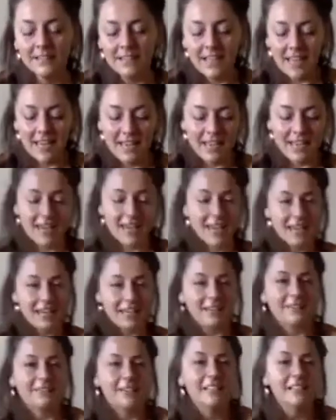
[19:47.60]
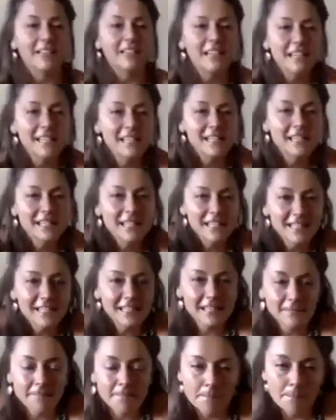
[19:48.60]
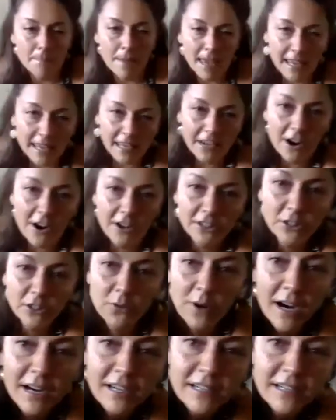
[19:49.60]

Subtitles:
And release. Let's make it onto our